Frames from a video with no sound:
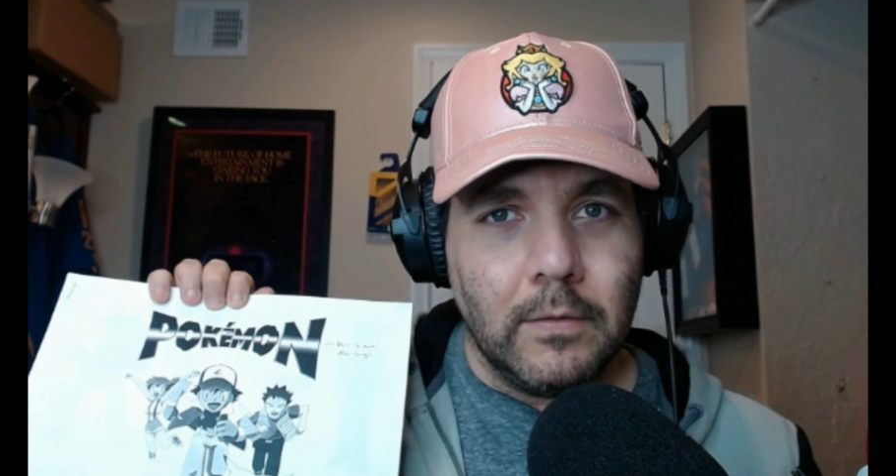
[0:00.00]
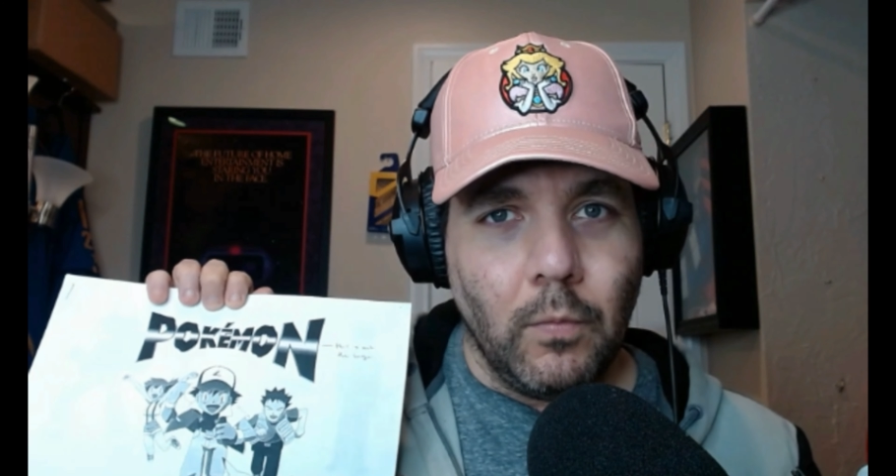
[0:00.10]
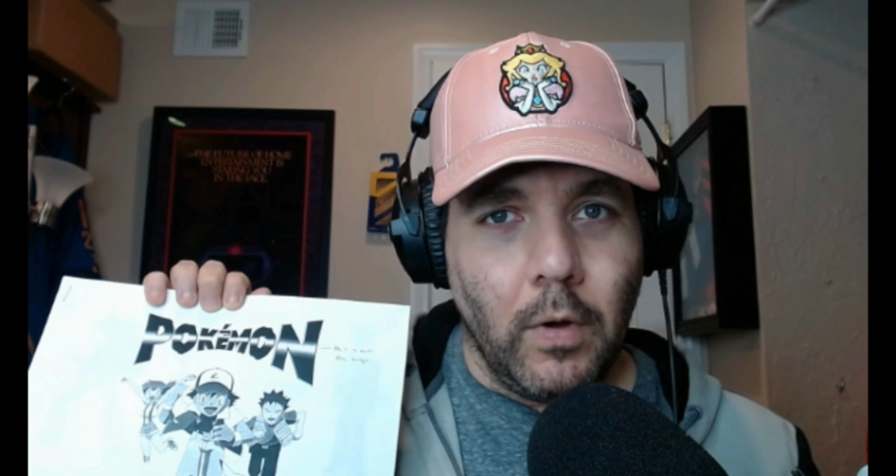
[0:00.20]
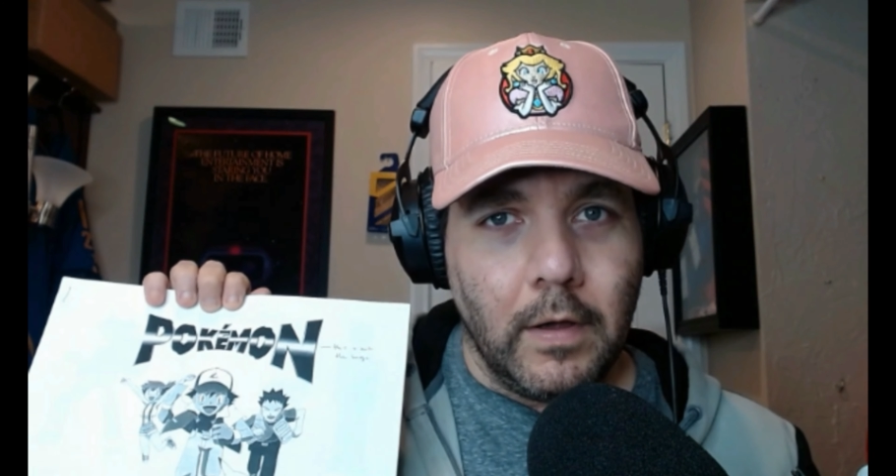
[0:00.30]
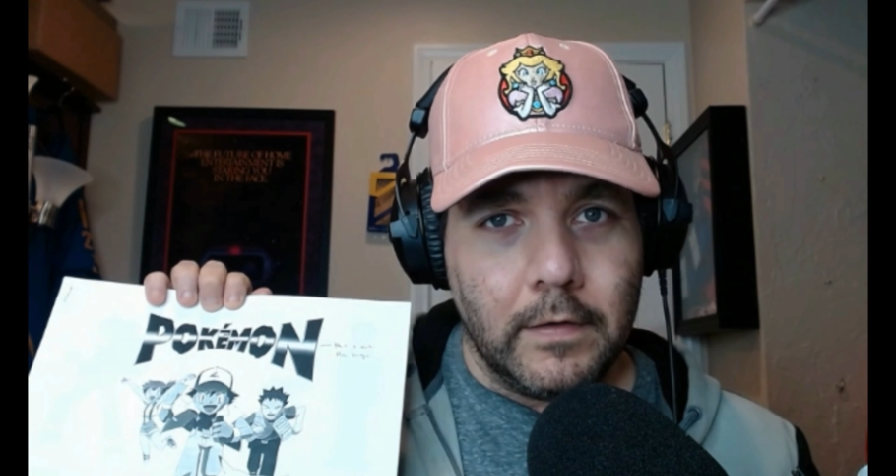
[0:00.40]

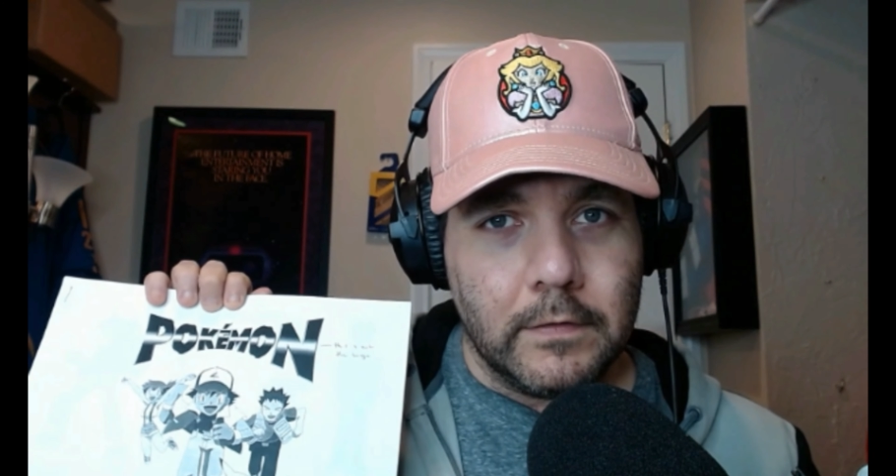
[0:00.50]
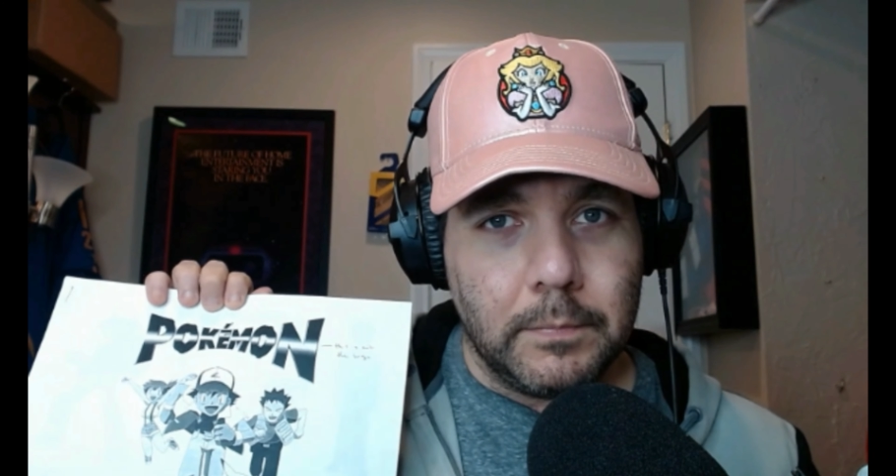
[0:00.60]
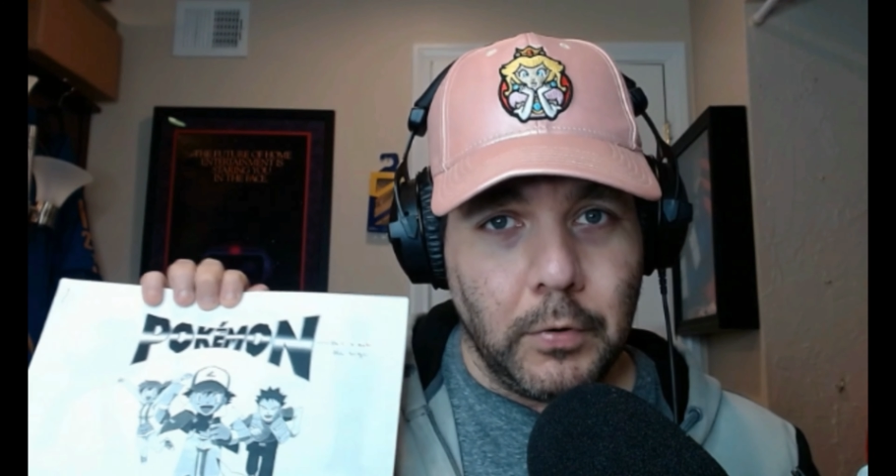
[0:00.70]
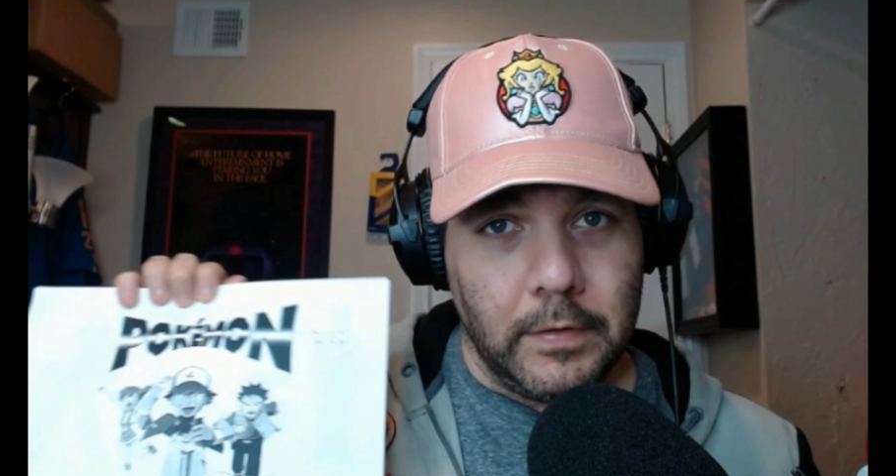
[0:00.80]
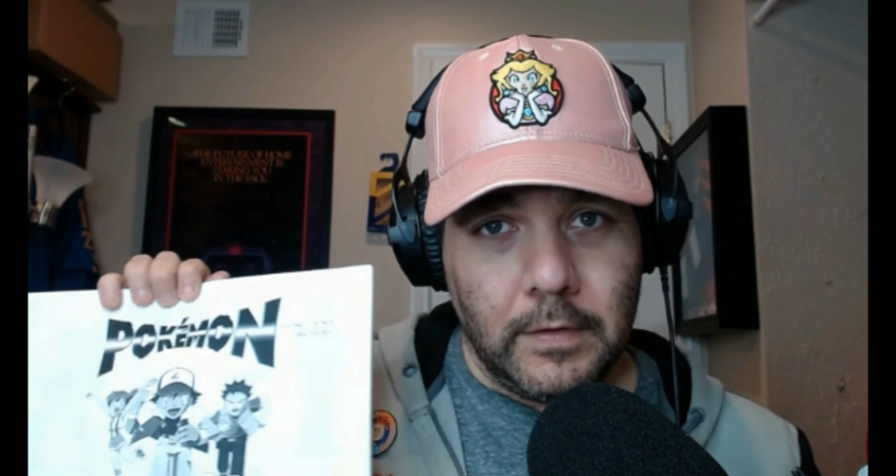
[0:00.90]
was
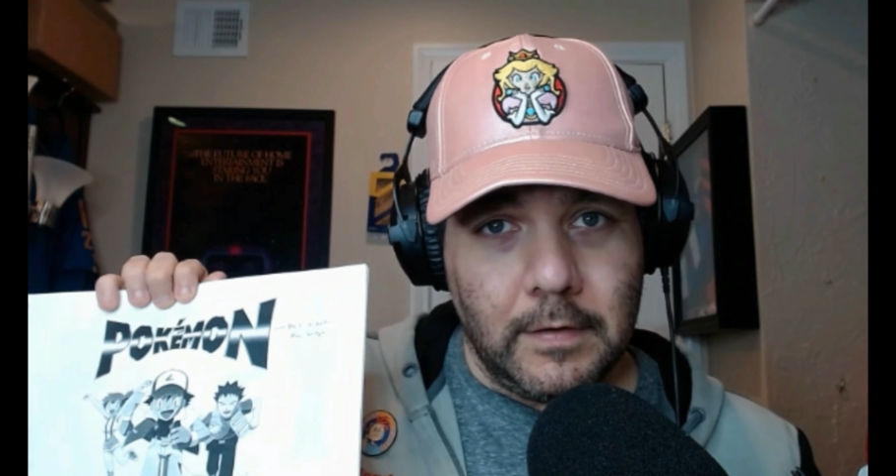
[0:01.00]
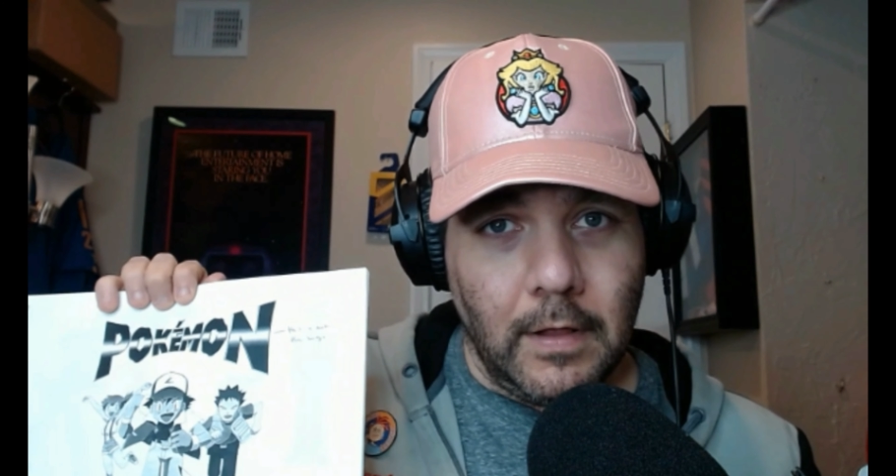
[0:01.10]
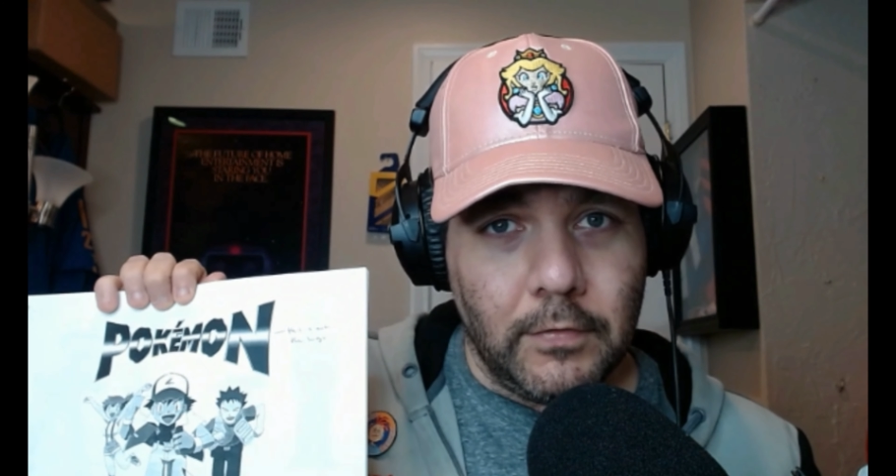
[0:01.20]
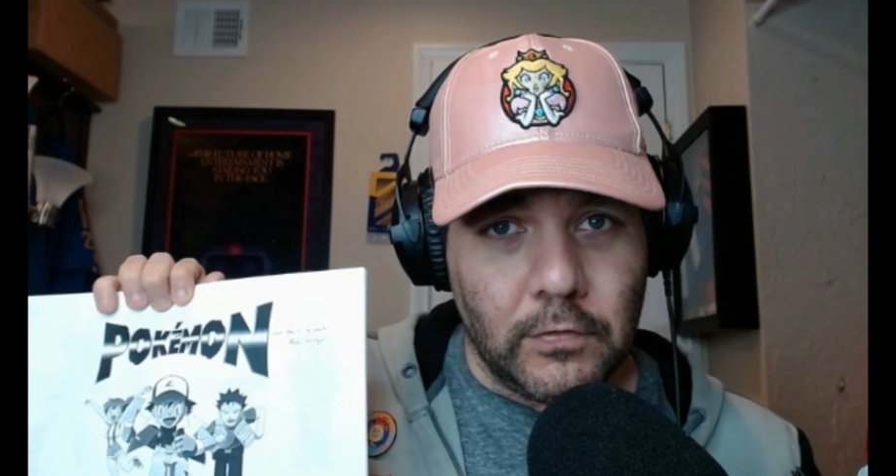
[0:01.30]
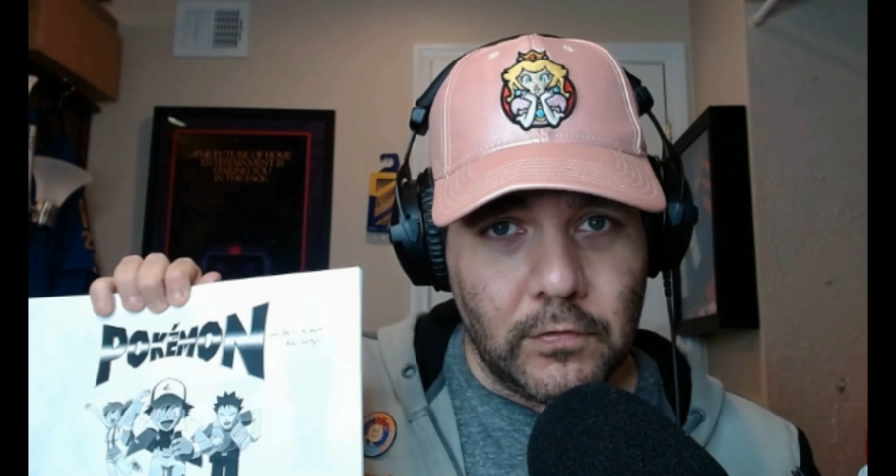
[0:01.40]
put in the
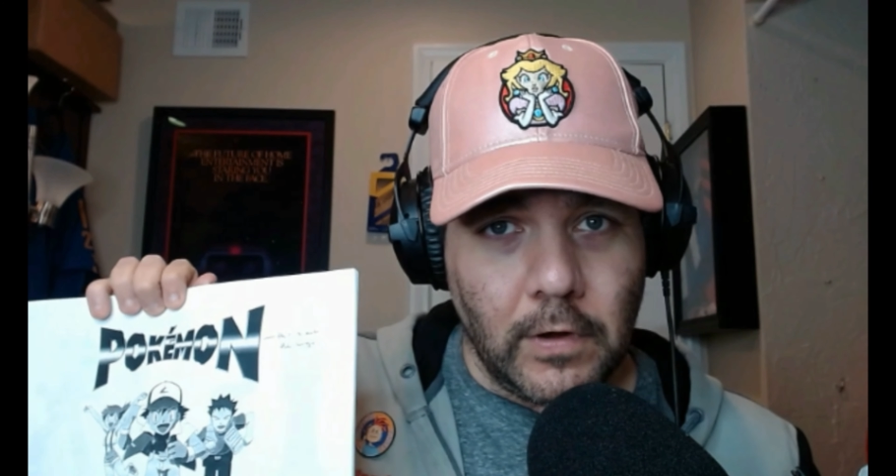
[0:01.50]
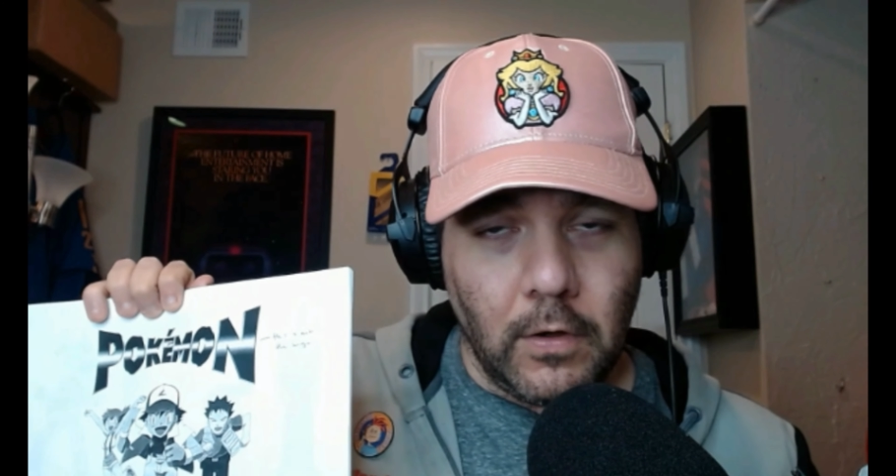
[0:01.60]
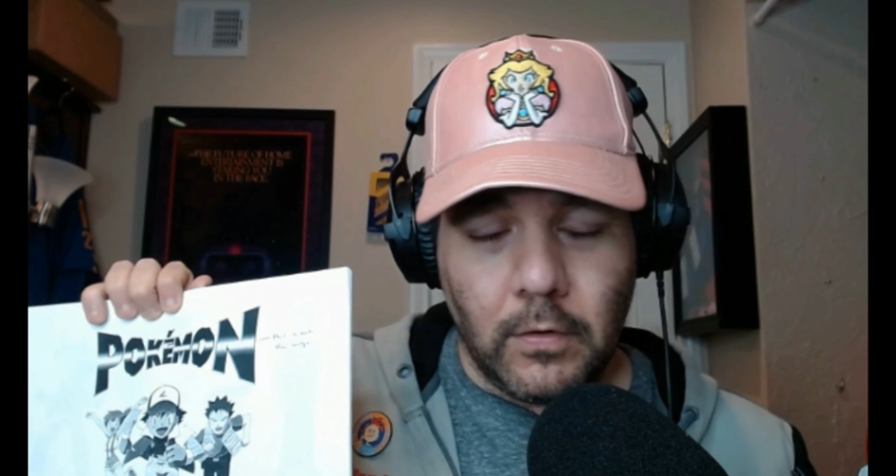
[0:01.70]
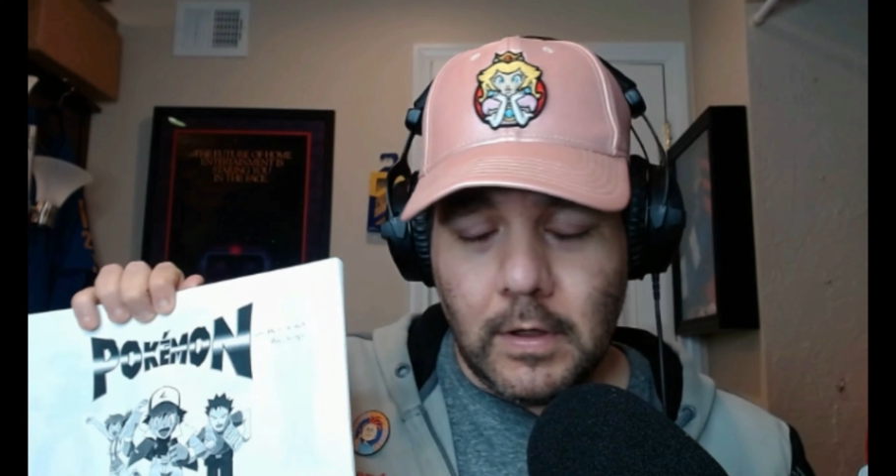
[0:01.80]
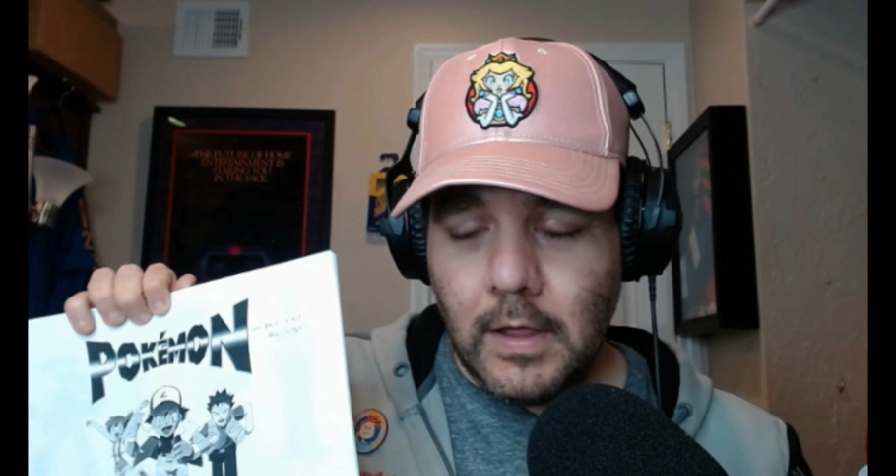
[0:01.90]
television show.